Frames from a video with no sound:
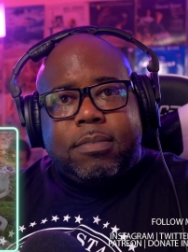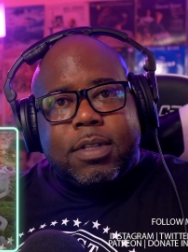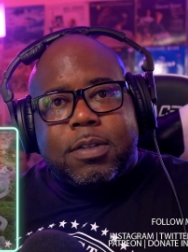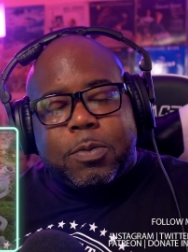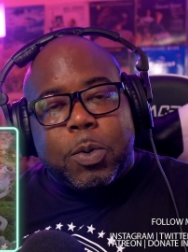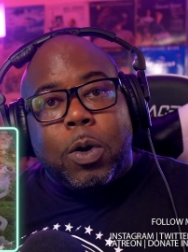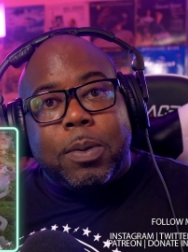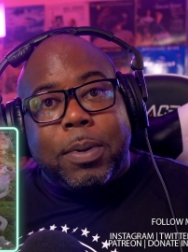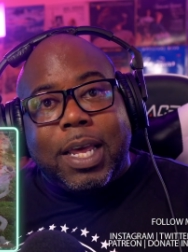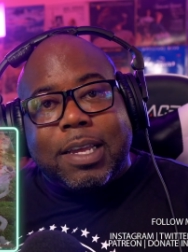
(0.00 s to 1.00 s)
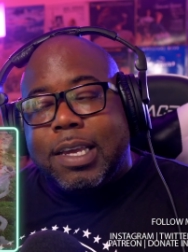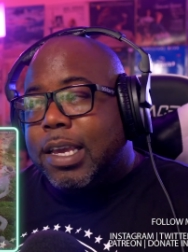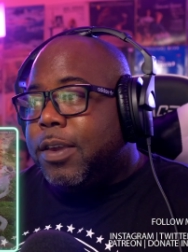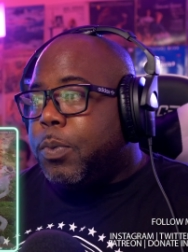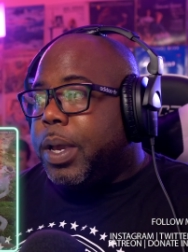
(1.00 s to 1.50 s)
because we call it black.
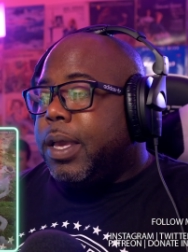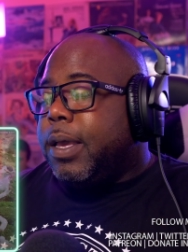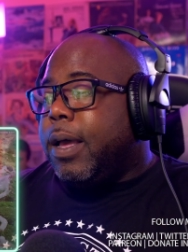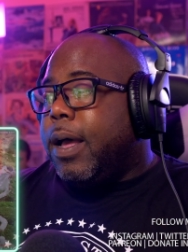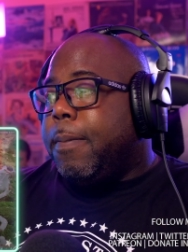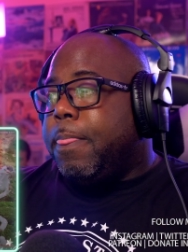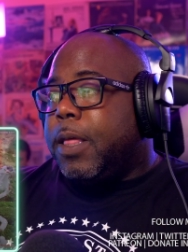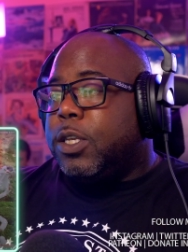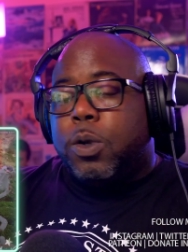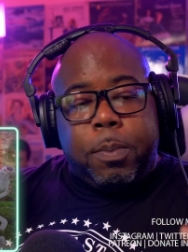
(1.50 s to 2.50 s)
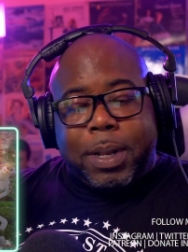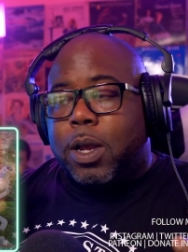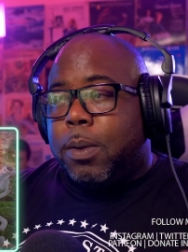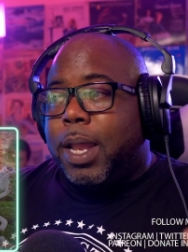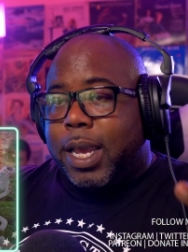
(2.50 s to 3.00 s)
Either way, um, so black
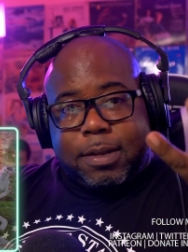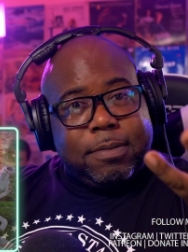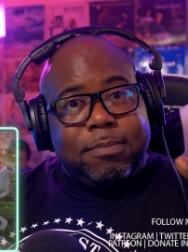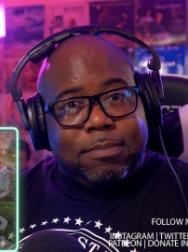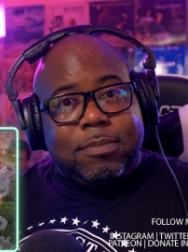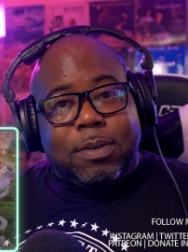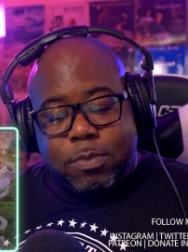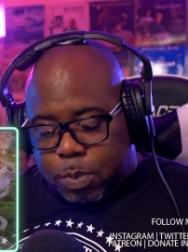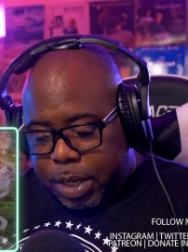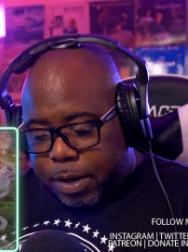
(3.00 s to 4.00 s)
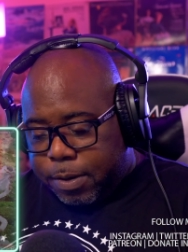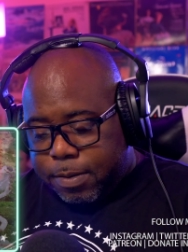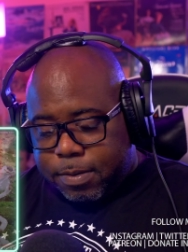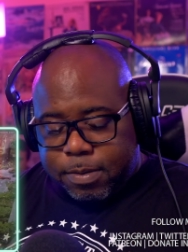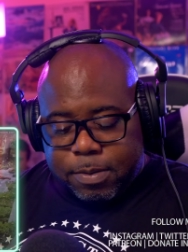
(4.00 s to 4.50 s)
on black, we're here,
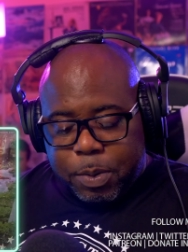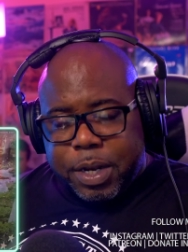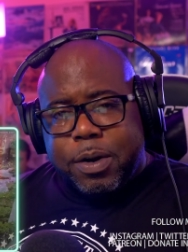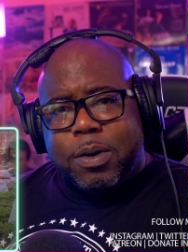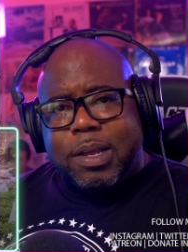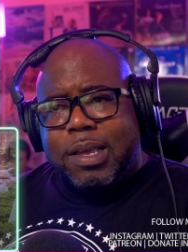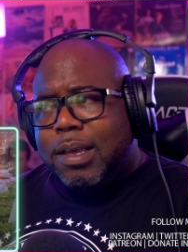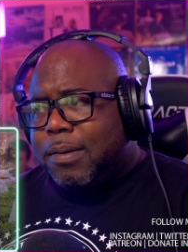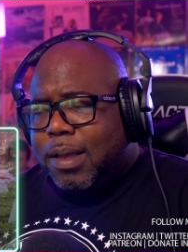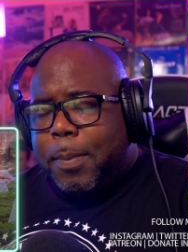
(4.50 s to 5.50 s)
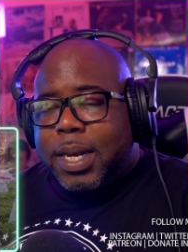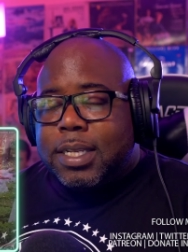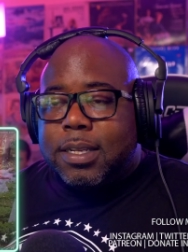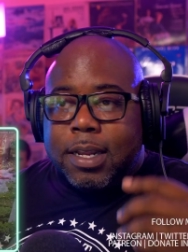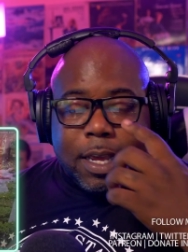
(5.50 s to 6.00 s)
we're here. I mean,
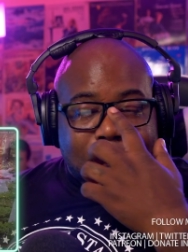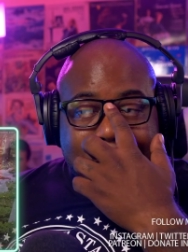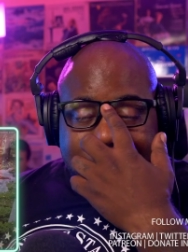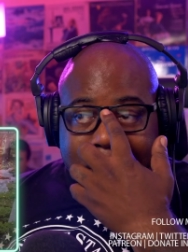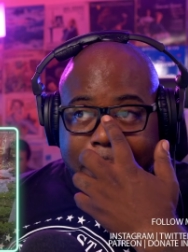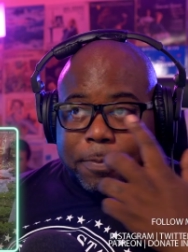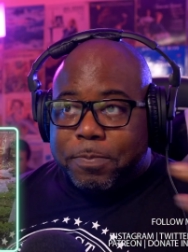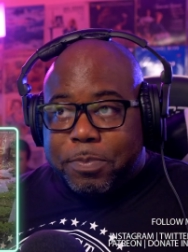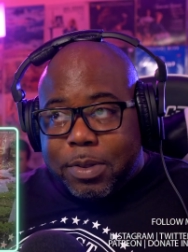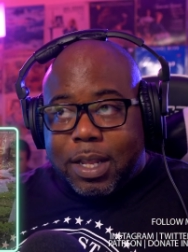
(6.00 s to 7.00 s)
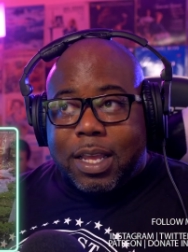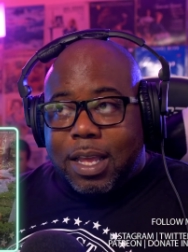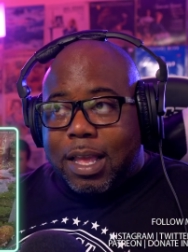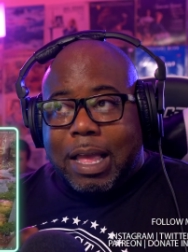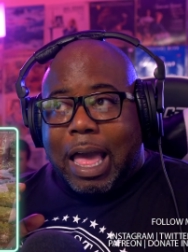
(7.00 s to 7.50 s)
listen, Chamillionaire,
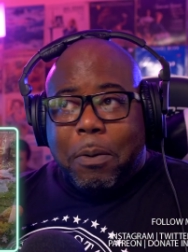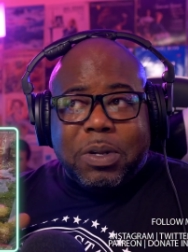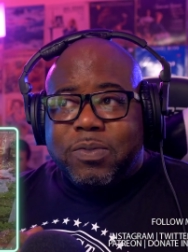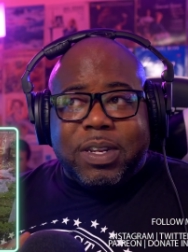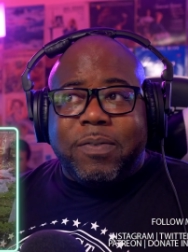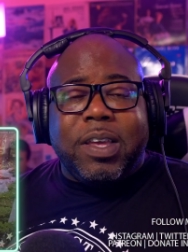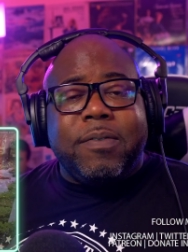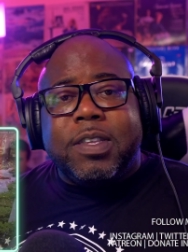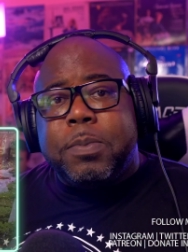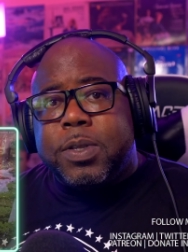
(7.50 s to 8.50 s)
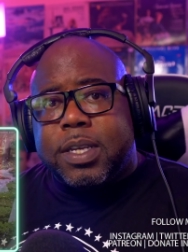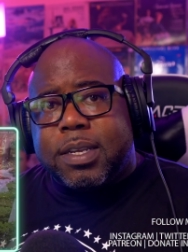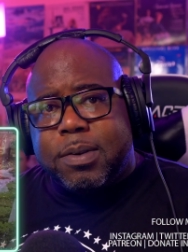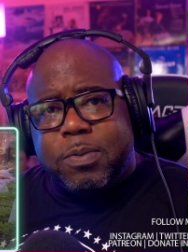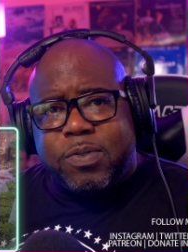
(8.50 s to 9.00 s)
I wasn't really a fan of his music.
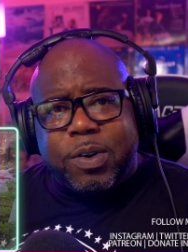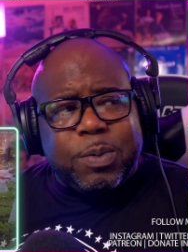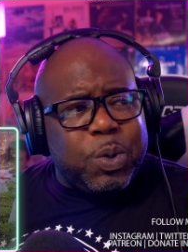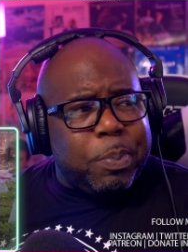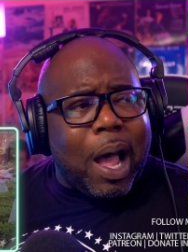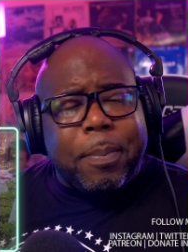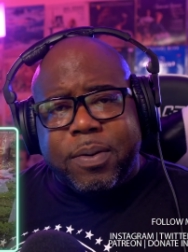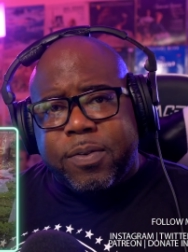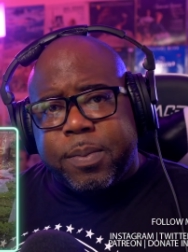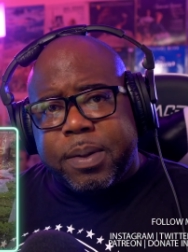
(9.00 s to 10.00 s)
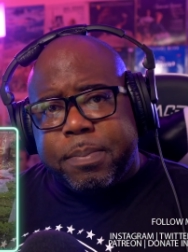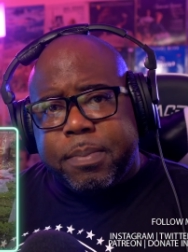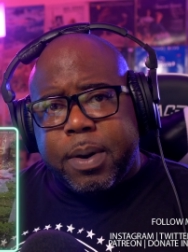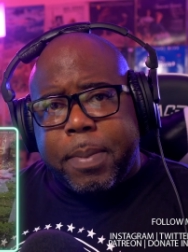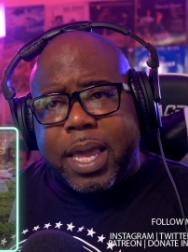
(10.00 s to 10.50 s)
It was very, it was too poppy for me,
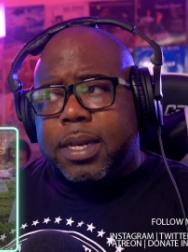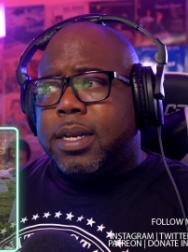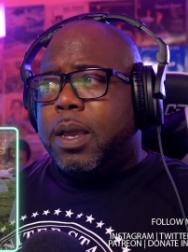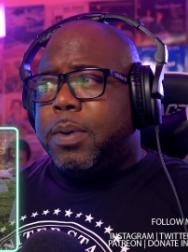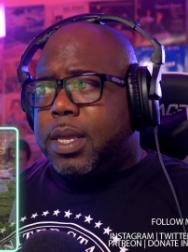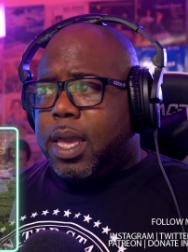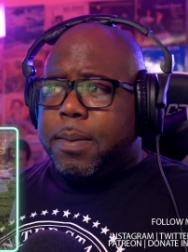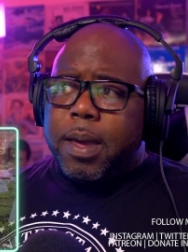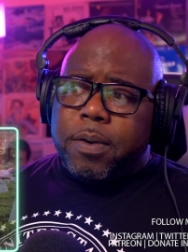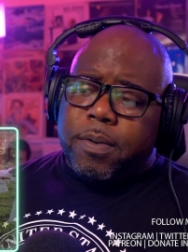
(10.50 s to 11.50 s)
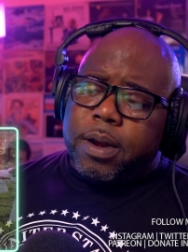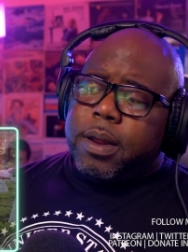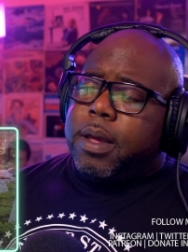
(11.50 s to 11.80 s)
you know, back in the day when he came out, right?